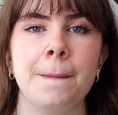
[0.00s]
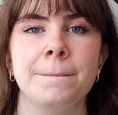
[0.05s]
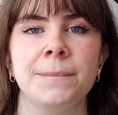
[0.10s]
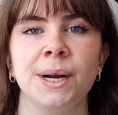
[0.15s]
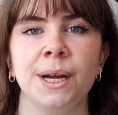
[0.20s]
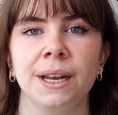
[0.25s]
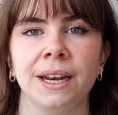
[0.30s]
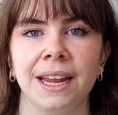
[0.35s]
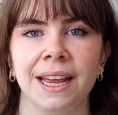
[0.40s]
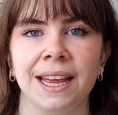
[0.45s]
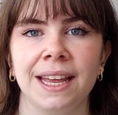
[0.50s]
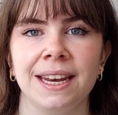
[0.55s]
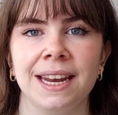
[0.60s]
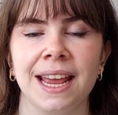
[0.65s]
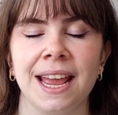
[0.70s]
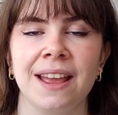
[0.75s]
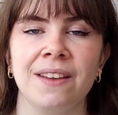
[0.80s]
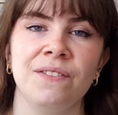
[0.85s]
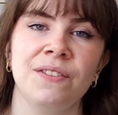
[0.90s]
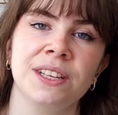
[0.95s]
but in
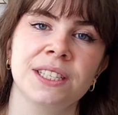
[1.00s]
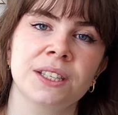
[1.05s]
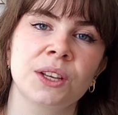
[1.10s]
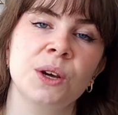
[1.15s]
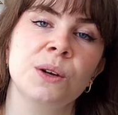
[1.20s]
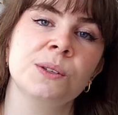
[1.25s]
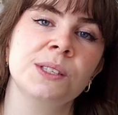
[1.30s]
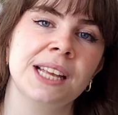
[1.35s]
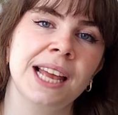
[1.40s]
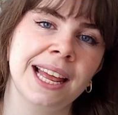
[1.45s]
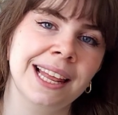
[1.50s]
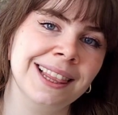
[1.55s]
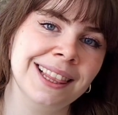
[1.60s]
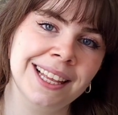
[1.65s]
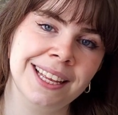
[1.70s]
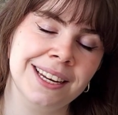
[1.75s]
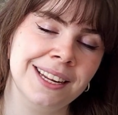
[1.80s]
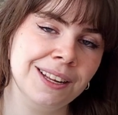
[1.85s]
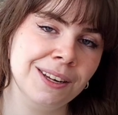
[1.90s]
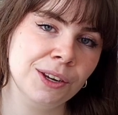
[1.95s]
a viscose and
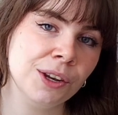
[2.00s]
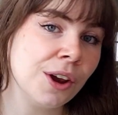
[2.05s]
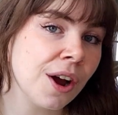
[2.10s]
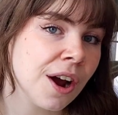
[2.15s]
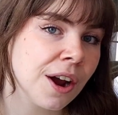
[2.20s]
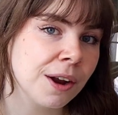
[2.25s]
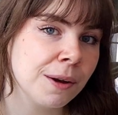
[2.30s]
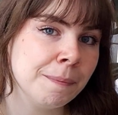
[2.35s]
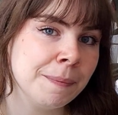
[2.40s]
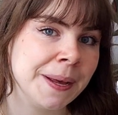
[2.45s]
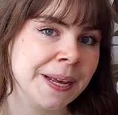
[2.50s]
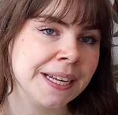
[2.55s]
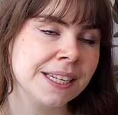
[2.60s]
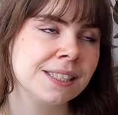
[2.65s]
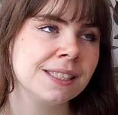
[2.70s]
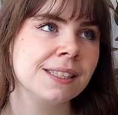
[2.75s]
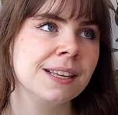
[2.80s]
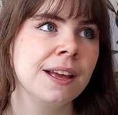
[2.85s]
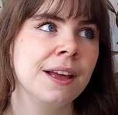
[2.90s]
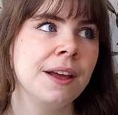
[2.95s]
linen yarn mix.